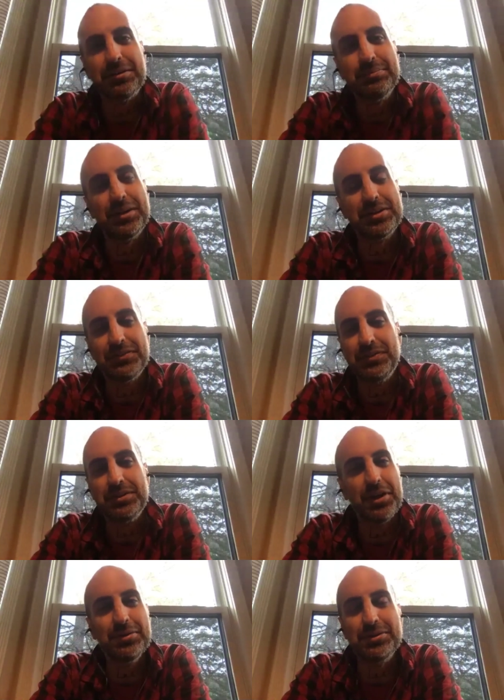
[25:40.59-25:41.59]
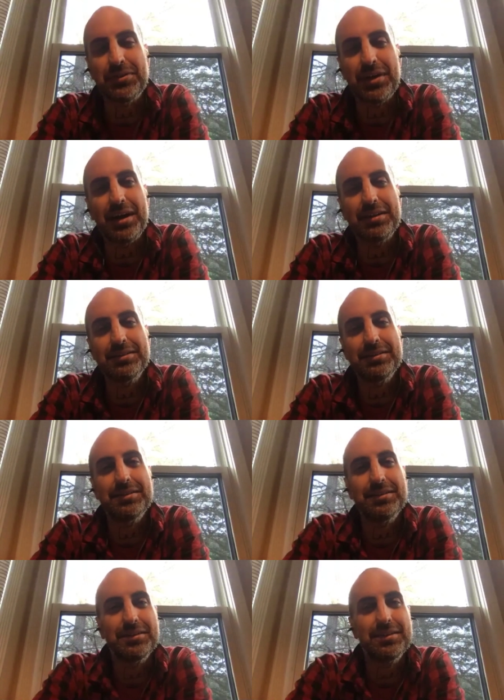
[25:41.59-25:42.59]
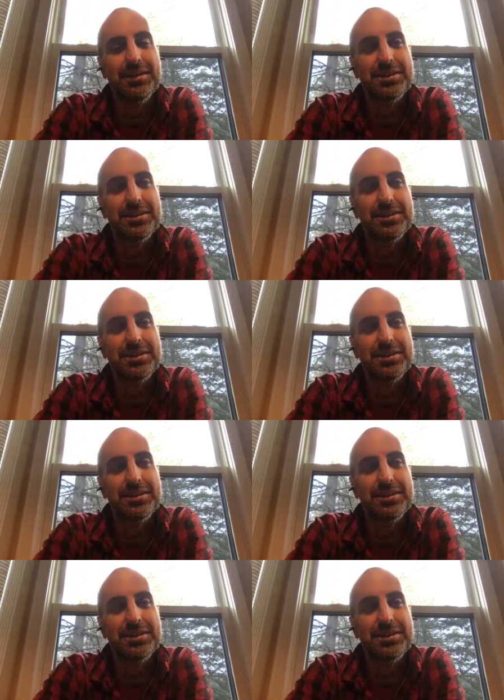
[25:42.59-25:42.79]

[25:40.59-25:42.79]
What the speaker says: Because if you don't do that, as